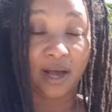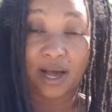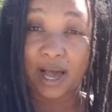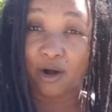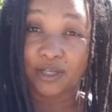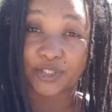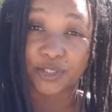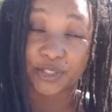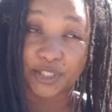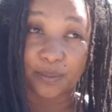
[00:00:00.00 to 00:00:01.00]
I
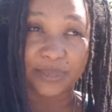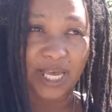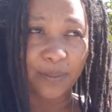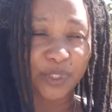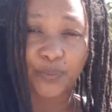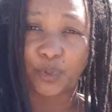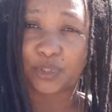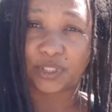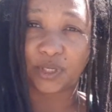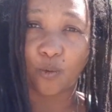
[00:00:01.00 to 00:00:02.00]
also sometimes
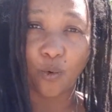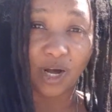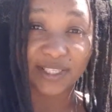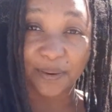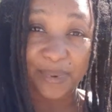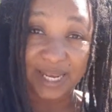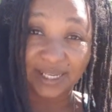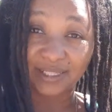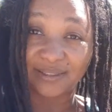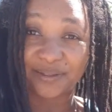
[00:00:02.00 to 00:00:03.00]
put
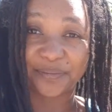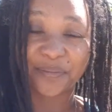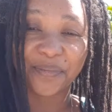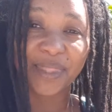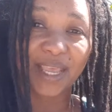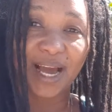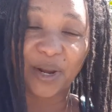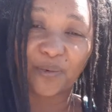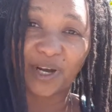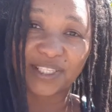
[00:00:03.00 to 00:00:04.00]
watermelon,
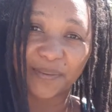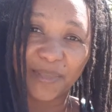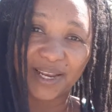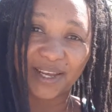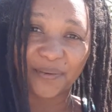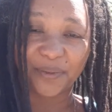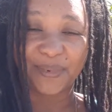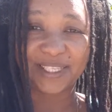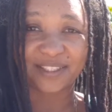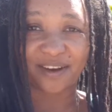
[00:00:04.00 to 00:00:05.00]
add watermelon with
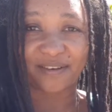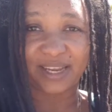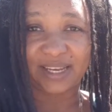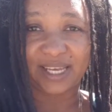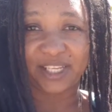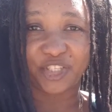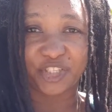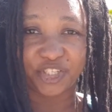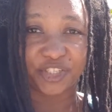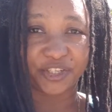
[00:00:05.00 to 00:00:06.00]
my sorrel and the
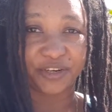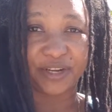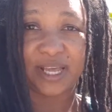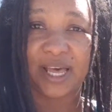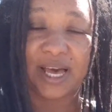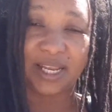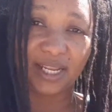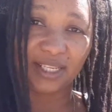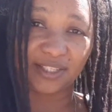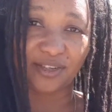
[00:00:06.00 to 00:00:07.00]
ginger and a
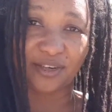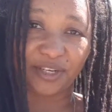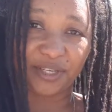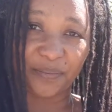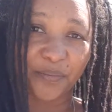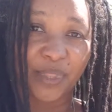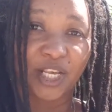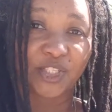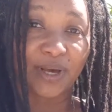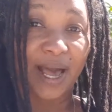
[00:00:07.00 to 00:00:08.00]
little honey.
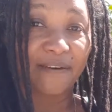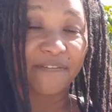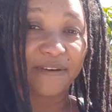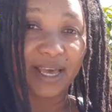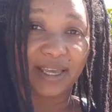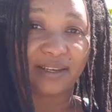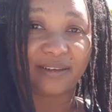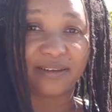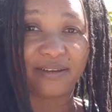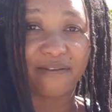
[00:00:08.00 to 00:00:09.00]
So I
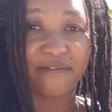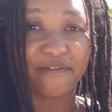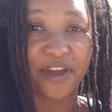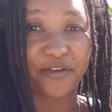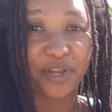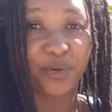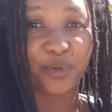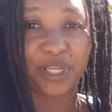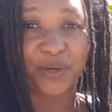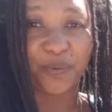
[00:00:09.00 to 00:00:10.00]
find very
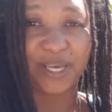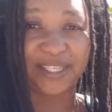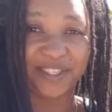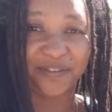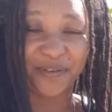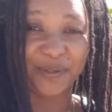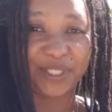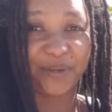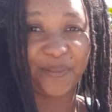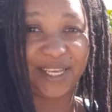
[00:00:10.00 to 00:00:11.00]
unique ways of
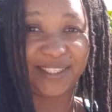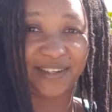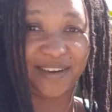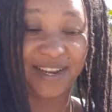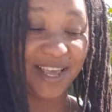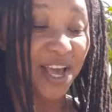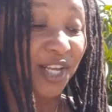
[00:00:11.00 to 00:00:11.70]
using my sorrel.